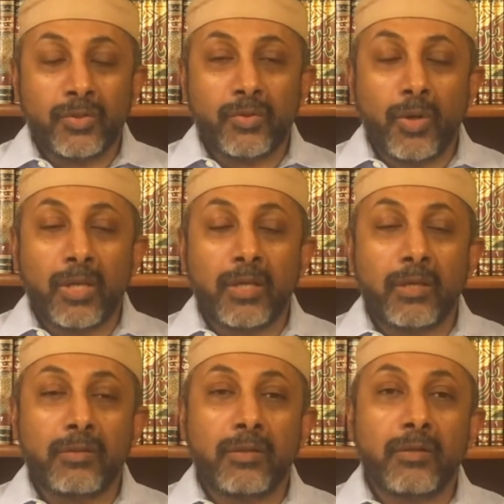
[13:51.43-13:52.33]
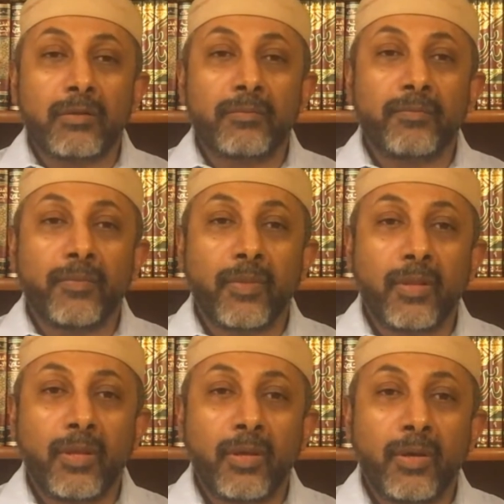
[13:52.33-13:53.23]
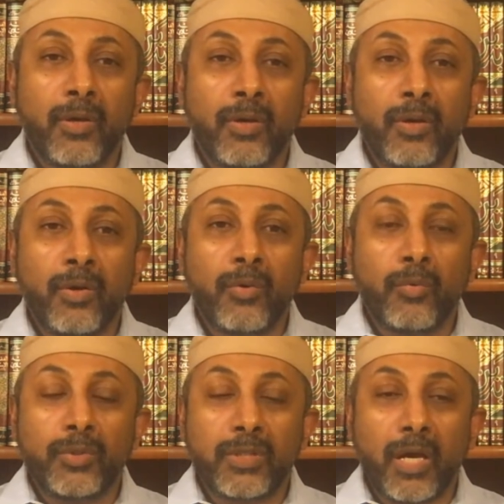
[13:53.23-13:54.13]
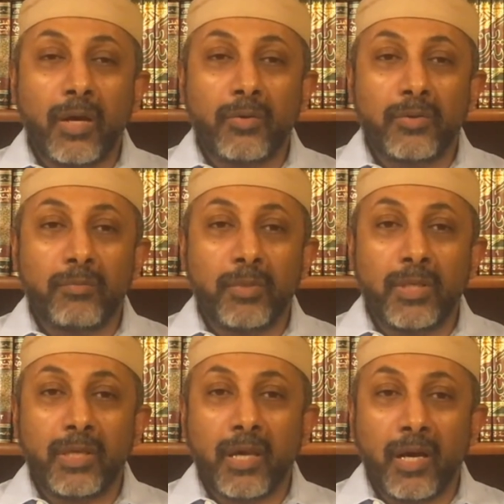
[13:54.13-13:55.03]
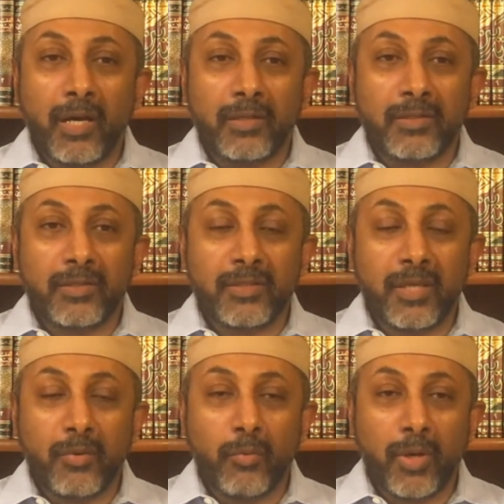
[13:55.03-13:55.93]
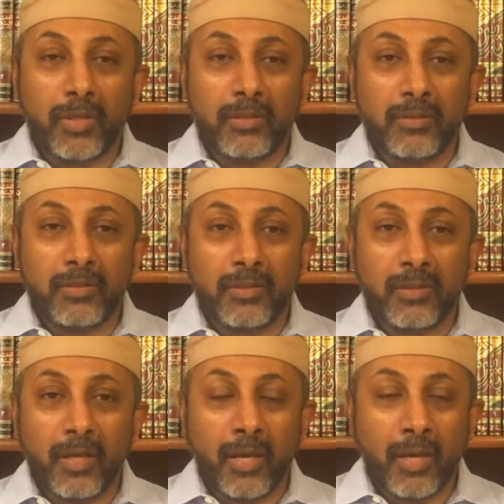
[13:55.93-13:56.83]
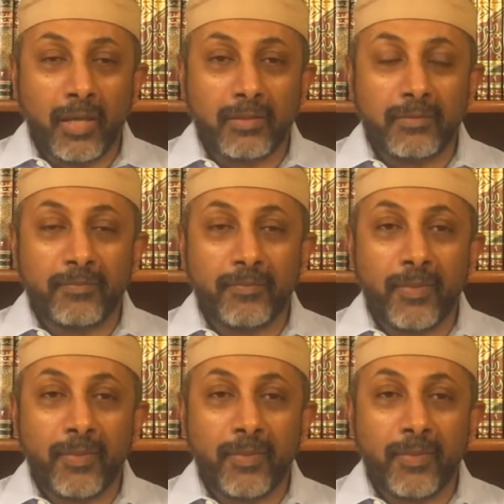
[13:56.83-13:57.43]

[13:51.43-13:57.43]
So Al-Khidr, without being asked, he went ahead